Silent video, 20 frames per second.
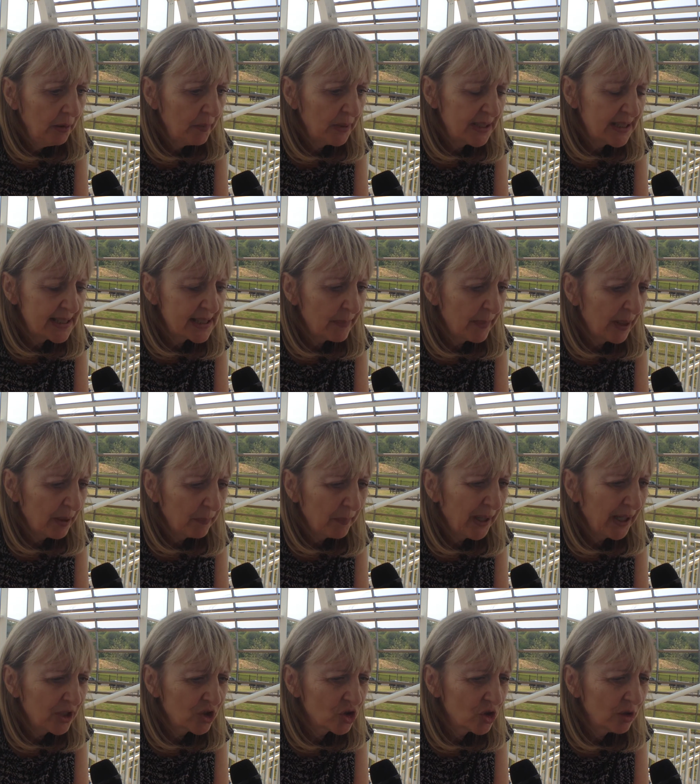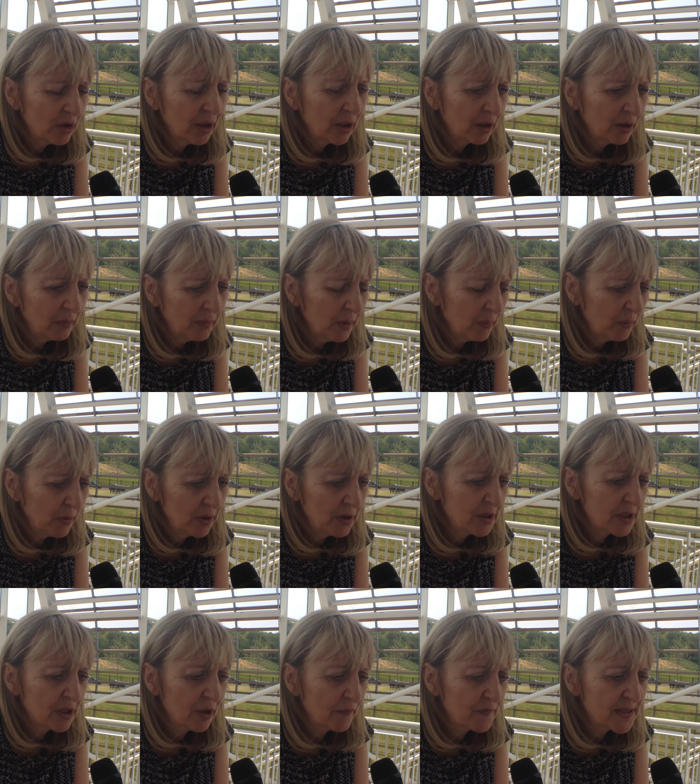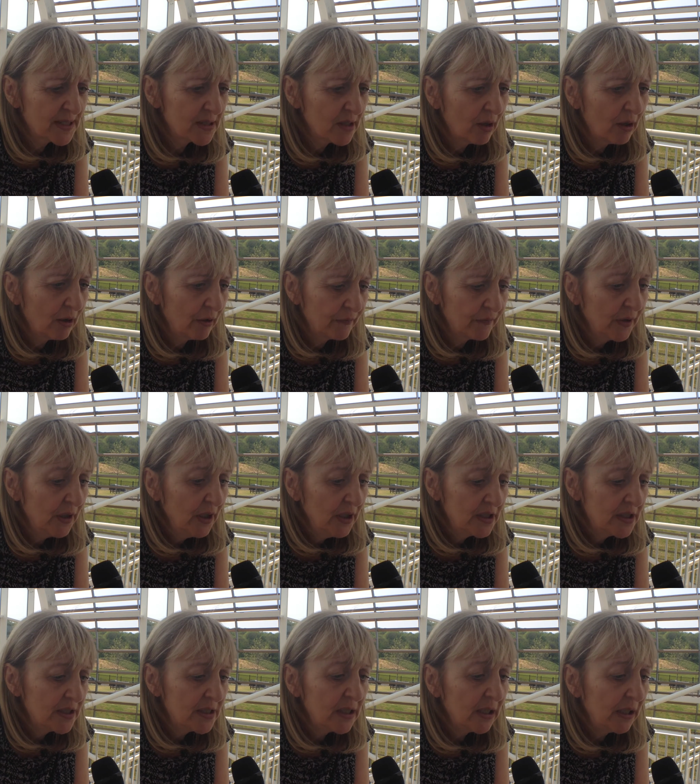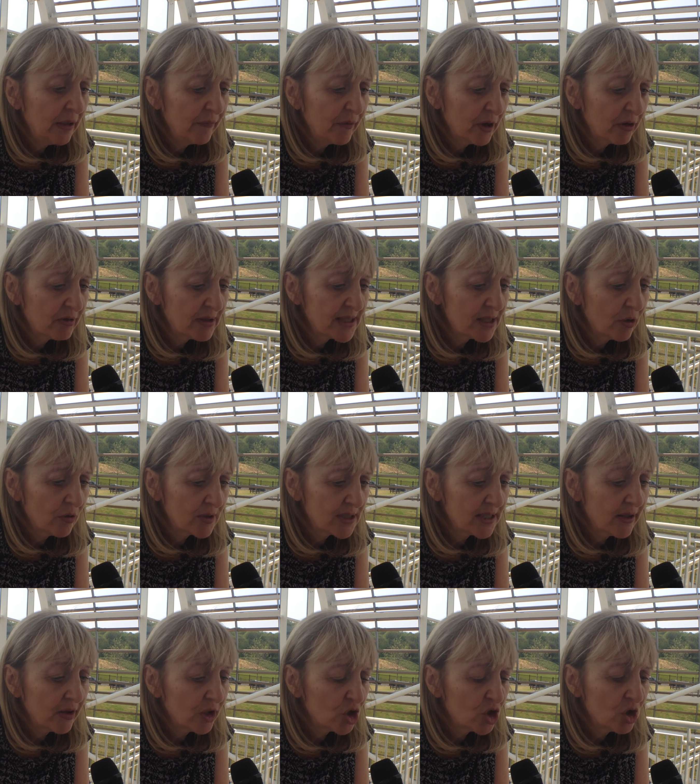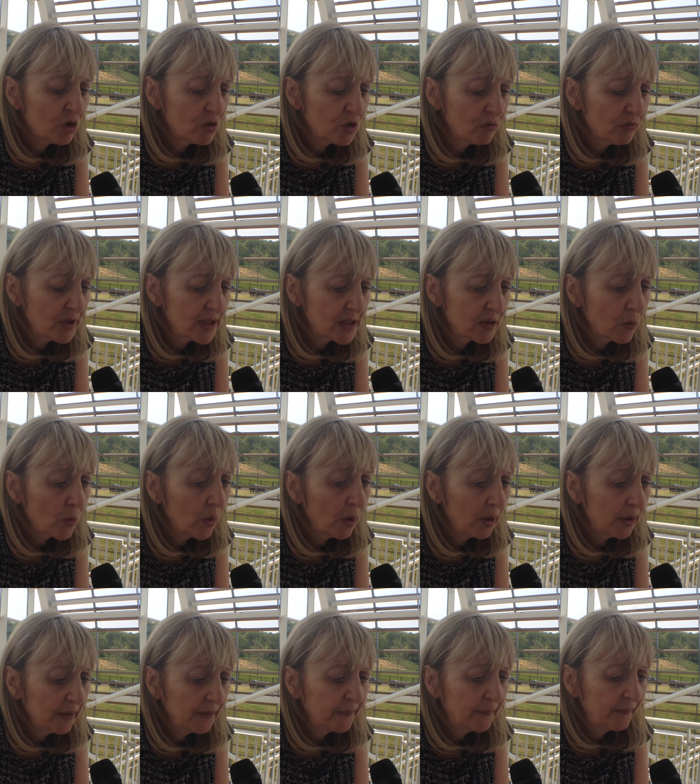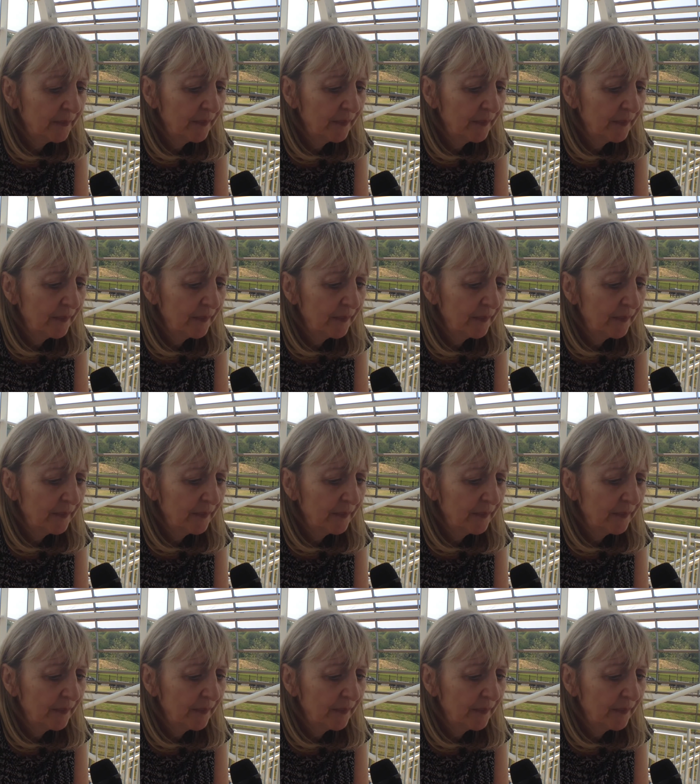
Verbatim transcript: but it's about passion and commitment of staff to deliver the results that the children require.